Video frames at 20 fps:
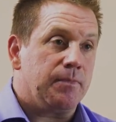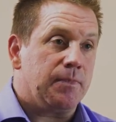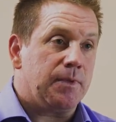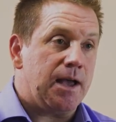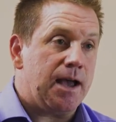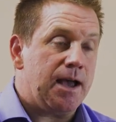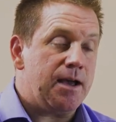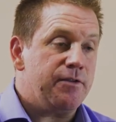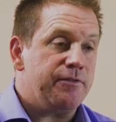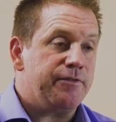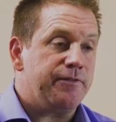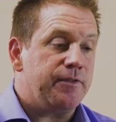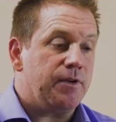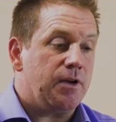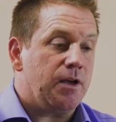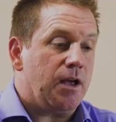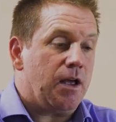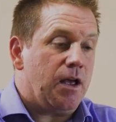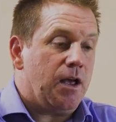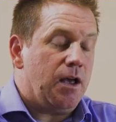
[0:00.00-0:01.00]
Have
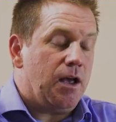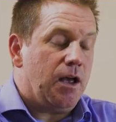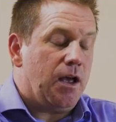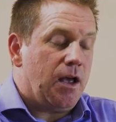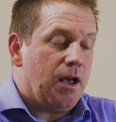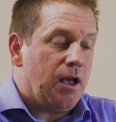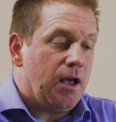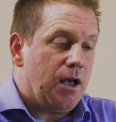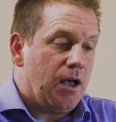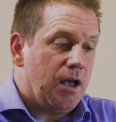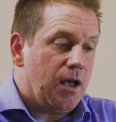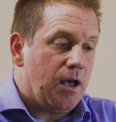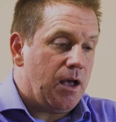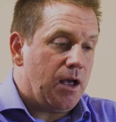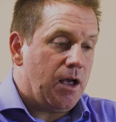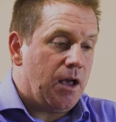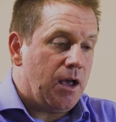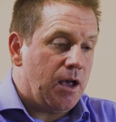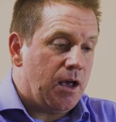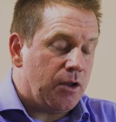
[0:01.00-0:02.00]

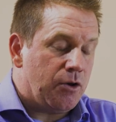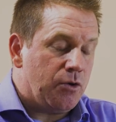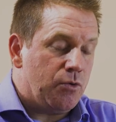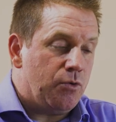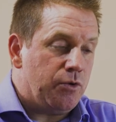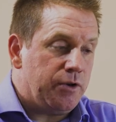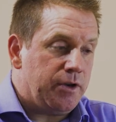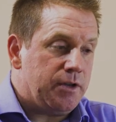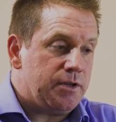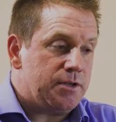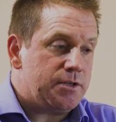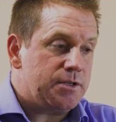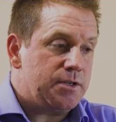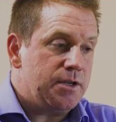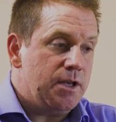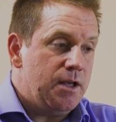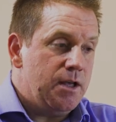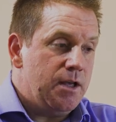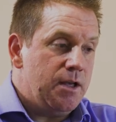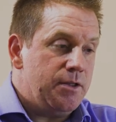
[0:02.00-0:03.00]
an audience
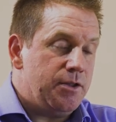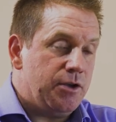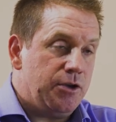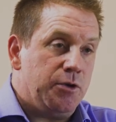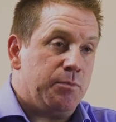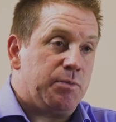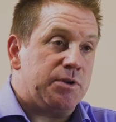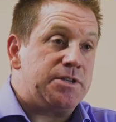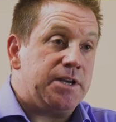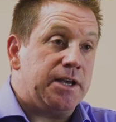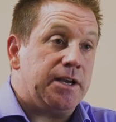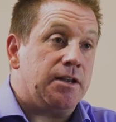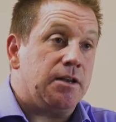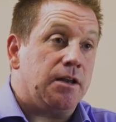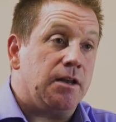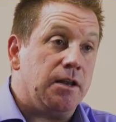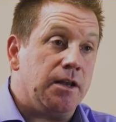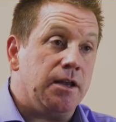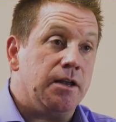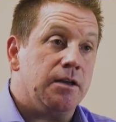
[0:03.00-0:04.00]
that you
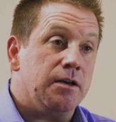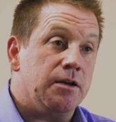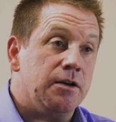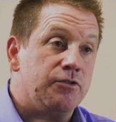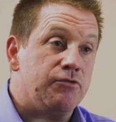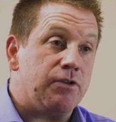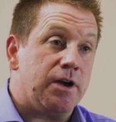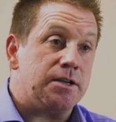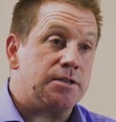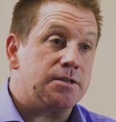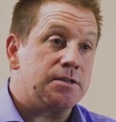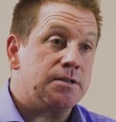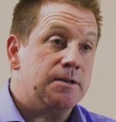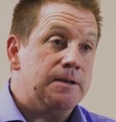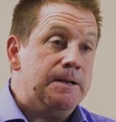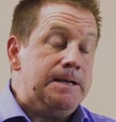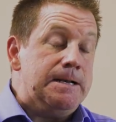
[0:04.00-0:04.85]
particularly address.